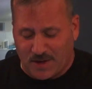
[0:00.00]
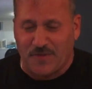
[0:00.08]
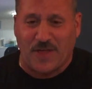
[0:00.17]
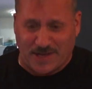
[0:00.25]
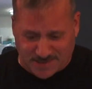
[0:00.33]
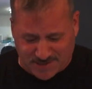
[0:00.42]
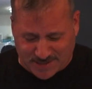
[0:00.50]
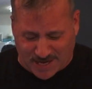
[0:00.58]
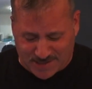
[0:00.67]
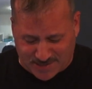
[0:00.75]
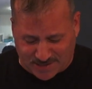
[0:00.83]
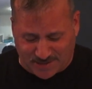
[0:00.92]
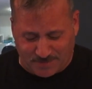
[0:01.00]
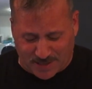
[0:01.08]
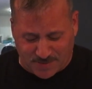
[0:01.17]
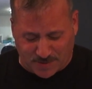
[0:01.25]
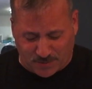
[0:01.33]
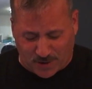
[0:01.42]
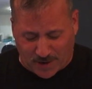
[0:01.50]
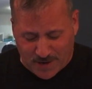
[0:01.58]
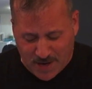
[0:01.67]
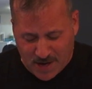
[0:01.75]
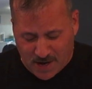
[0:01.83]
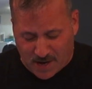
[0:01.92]
That's a sad scene, makes me
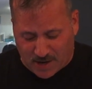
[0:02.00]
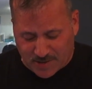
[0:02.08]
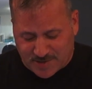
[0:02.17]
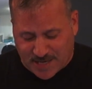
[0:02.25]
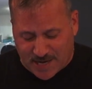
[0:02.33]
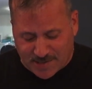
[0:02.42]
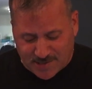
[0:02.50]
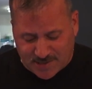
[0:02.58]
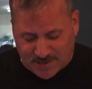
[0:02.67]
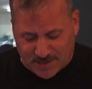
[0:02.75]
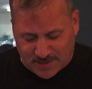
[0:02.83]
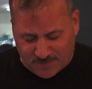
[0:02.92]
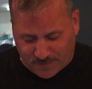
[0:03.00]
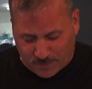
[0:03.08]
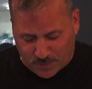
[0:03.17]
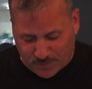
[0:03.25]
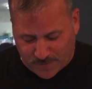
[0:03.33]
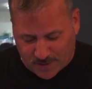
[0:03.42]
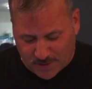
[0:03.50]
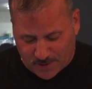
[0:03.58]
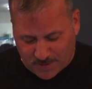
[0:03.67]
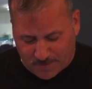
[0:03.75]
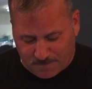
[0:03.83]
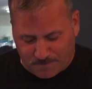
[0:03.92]
cry. Saddest scene from a movie,